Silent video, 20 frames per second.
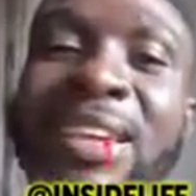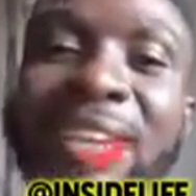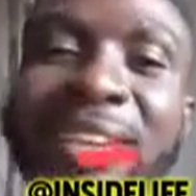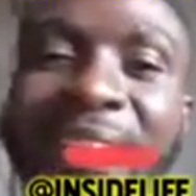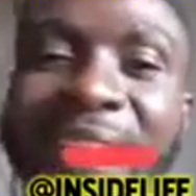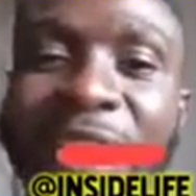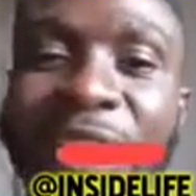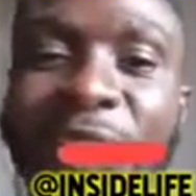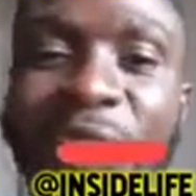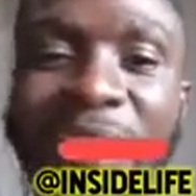
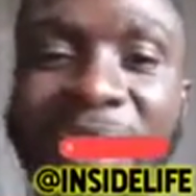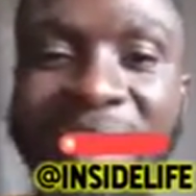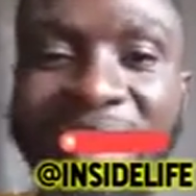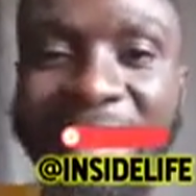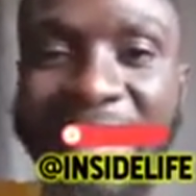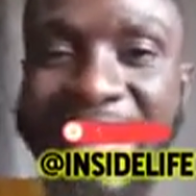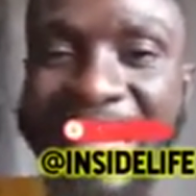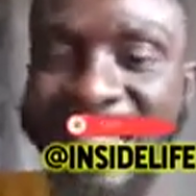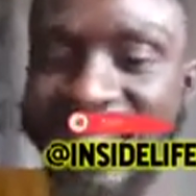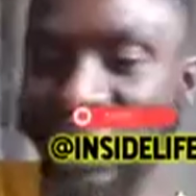Right now
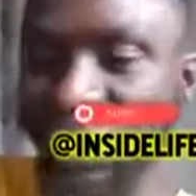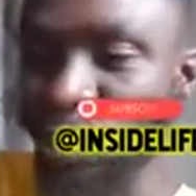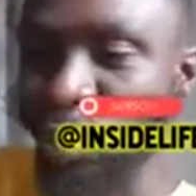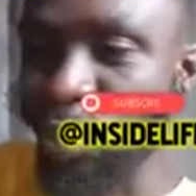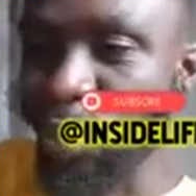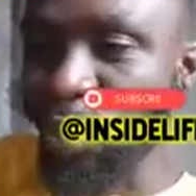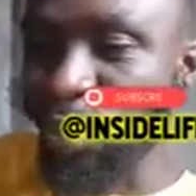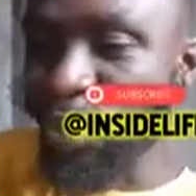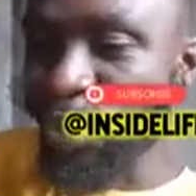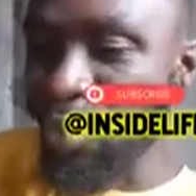
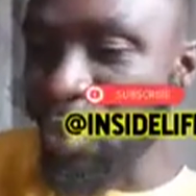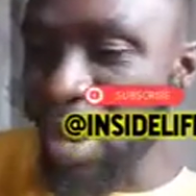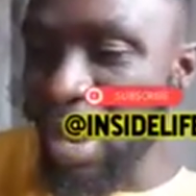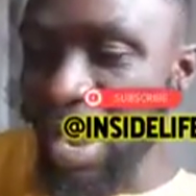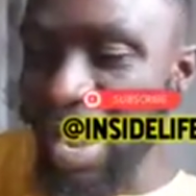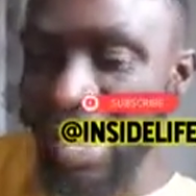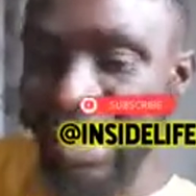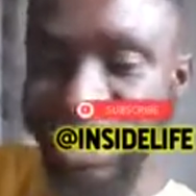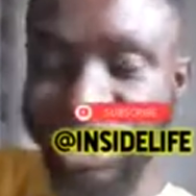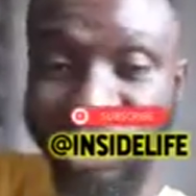you
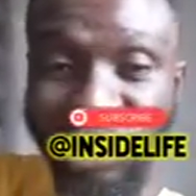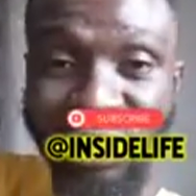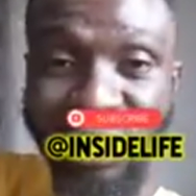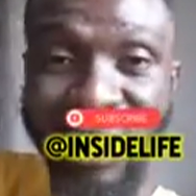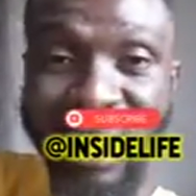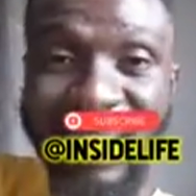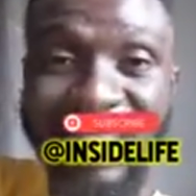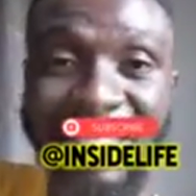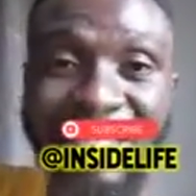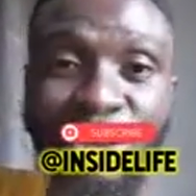are
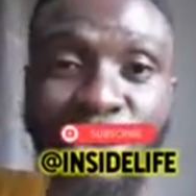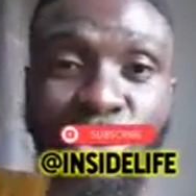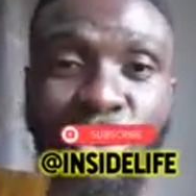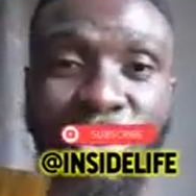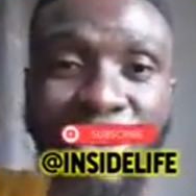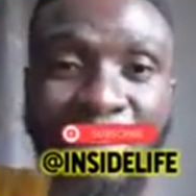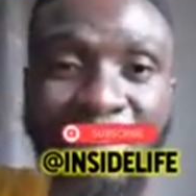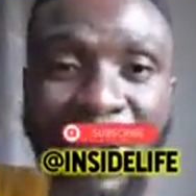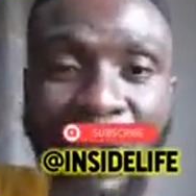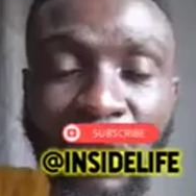trying, you
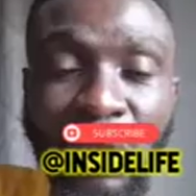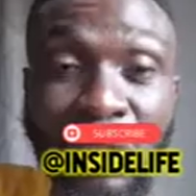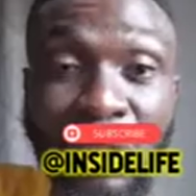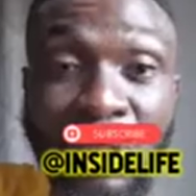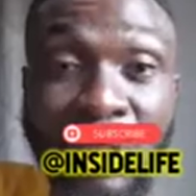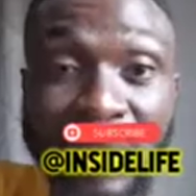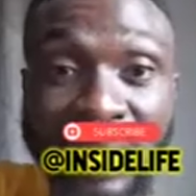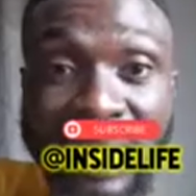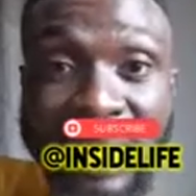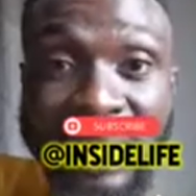will make us
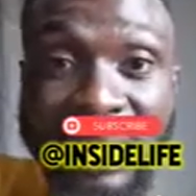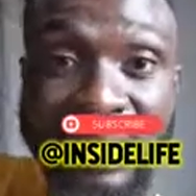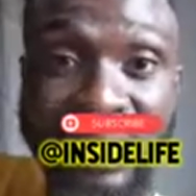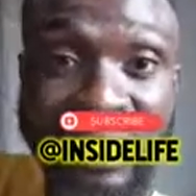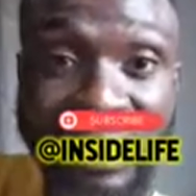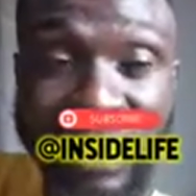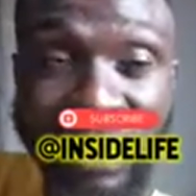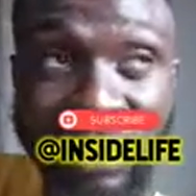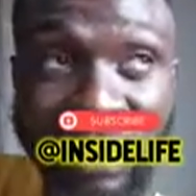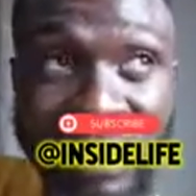
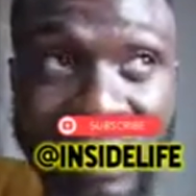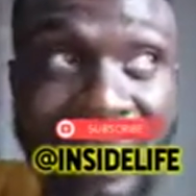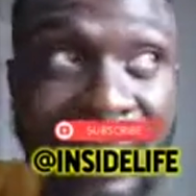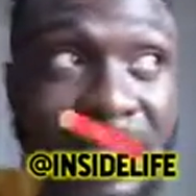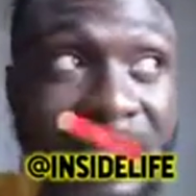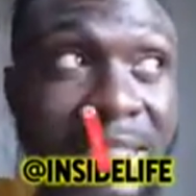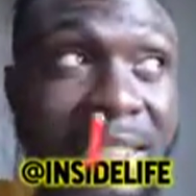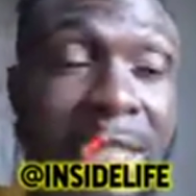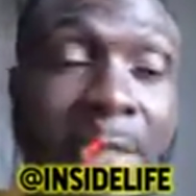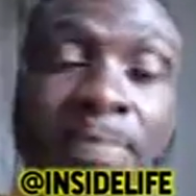
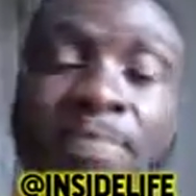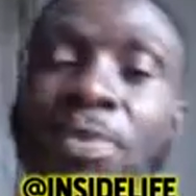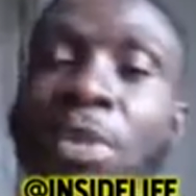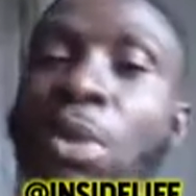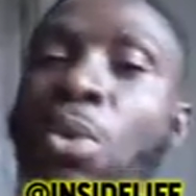understand saying